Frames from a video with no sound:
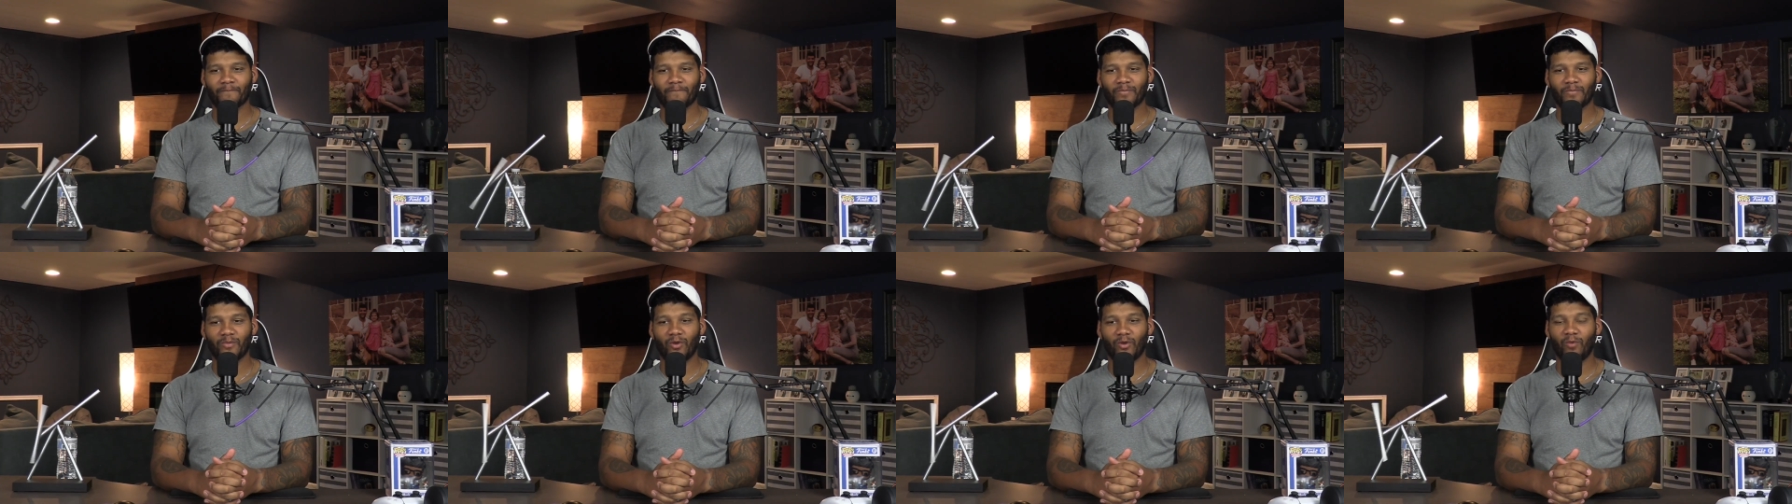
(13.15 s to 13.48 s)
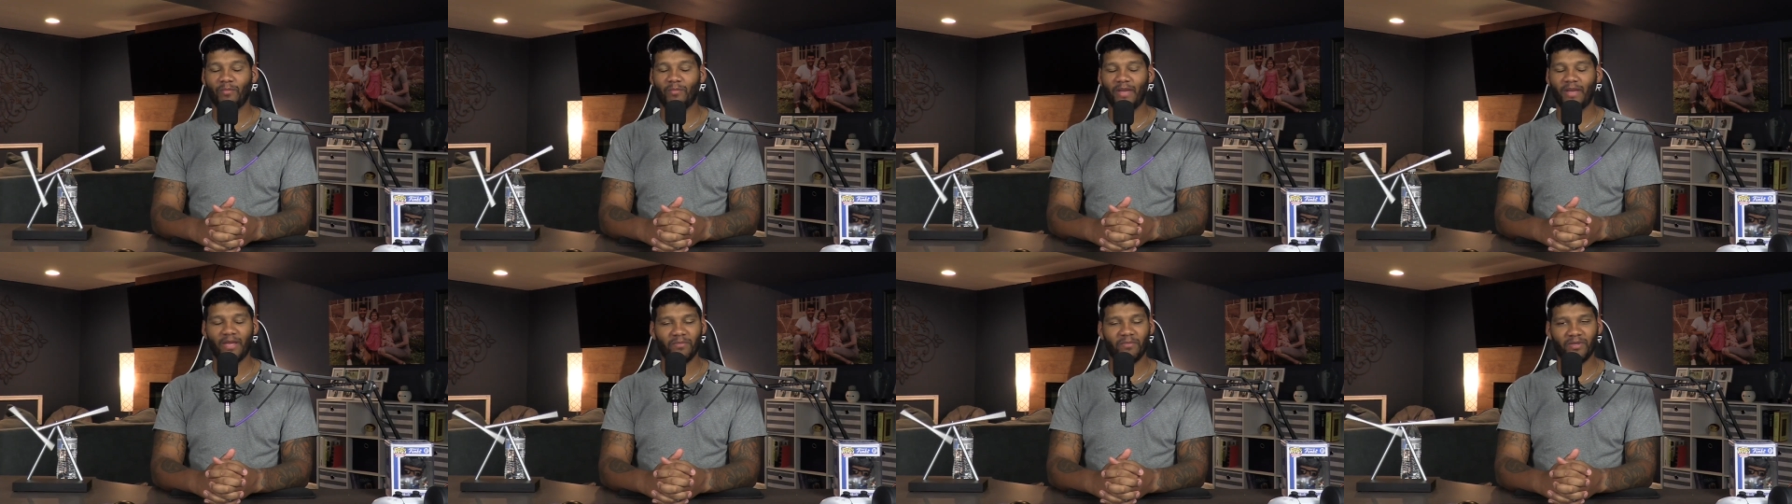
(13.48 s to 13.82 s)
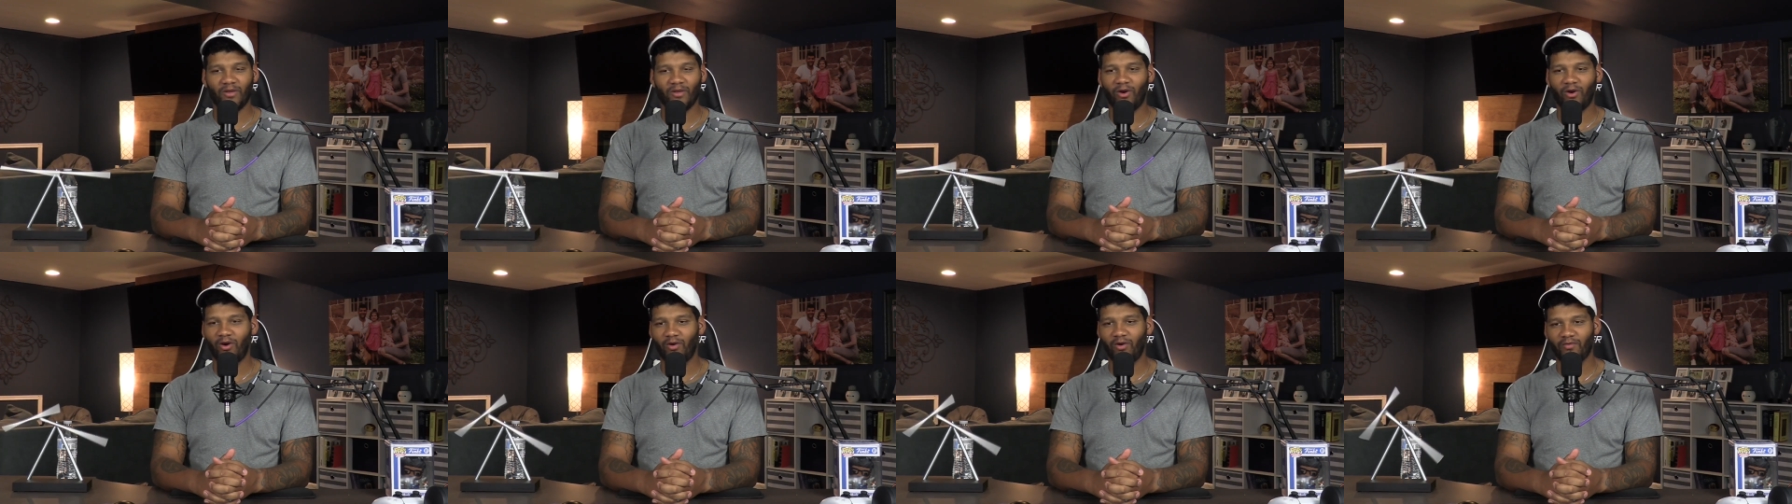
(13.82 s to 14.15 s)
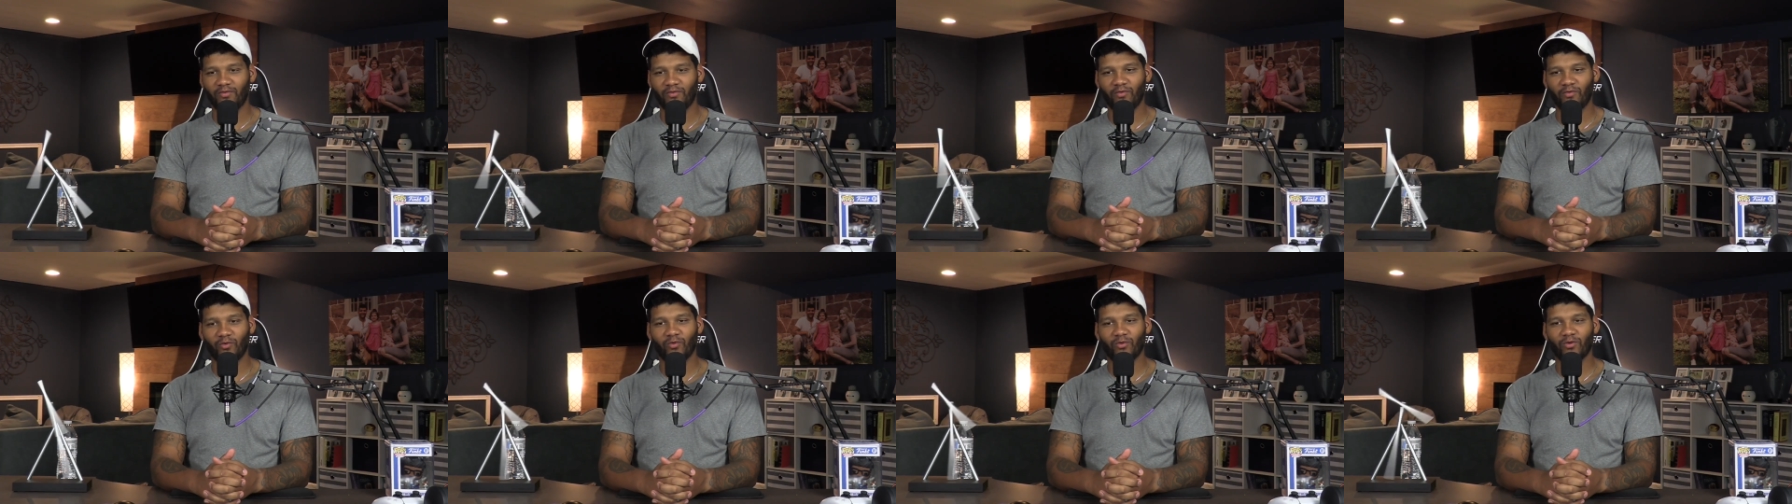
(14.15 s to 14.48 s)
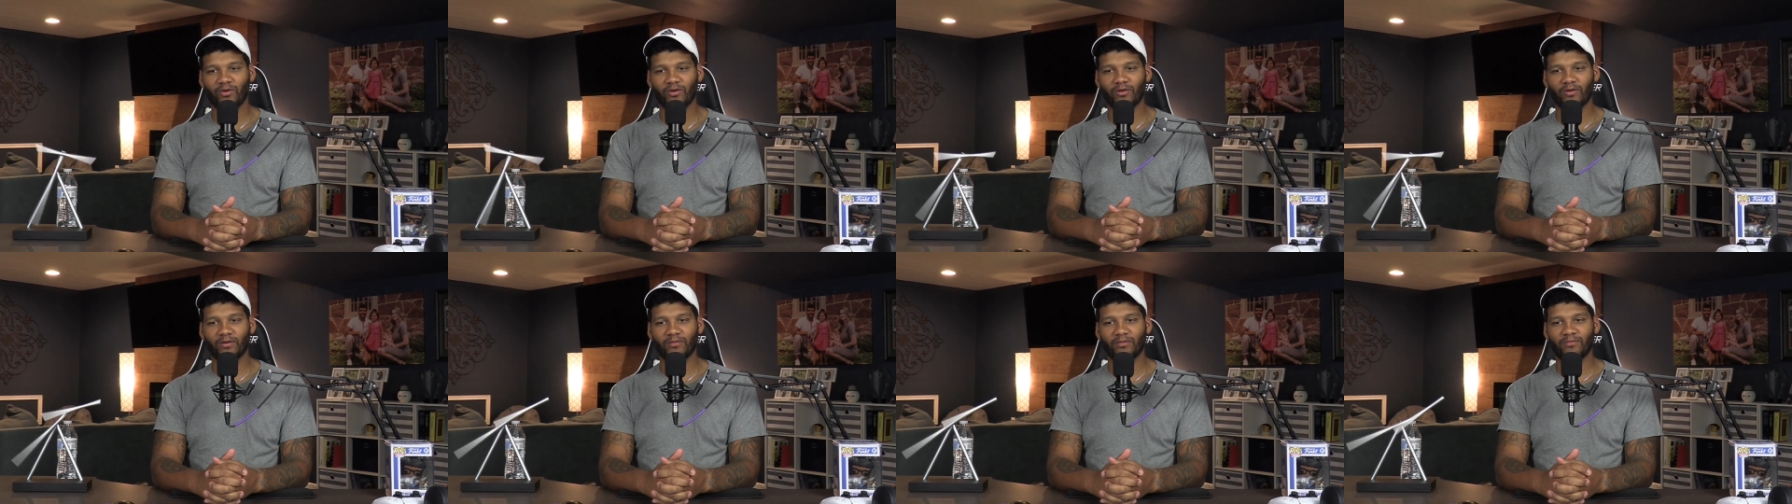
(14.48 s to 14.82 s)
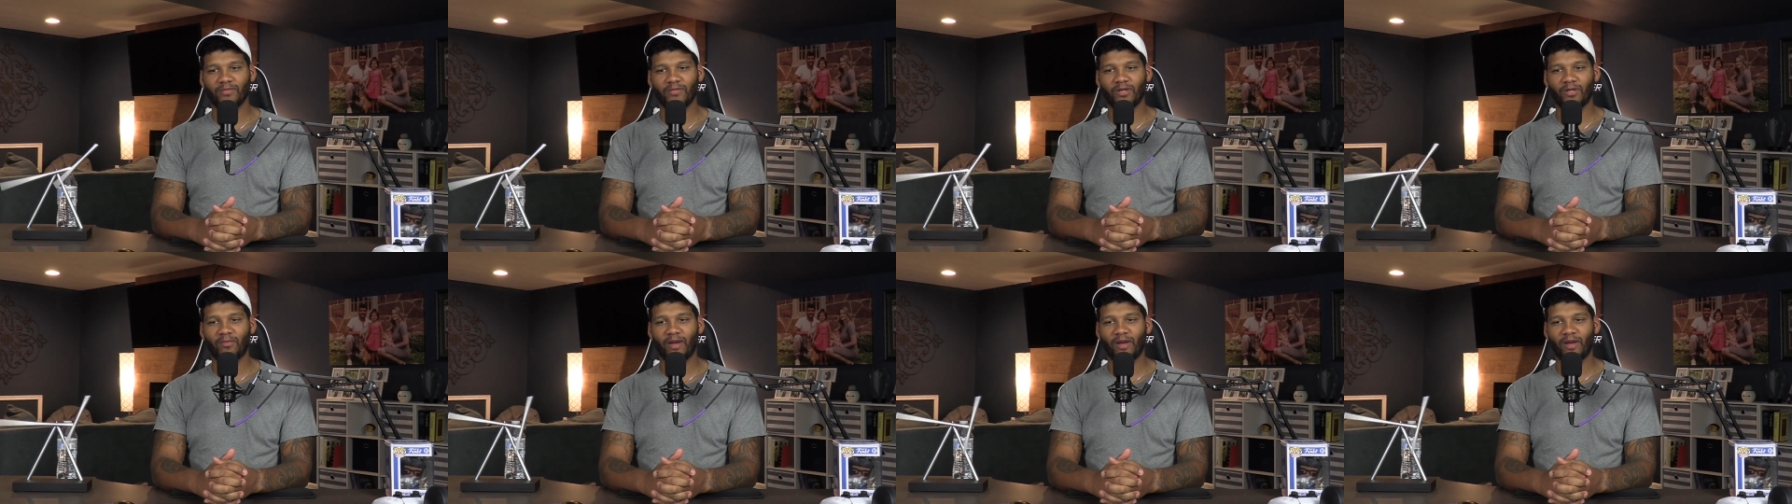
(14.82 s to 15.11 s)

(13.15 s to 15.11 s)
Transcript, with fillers: you know, may be all for, you know,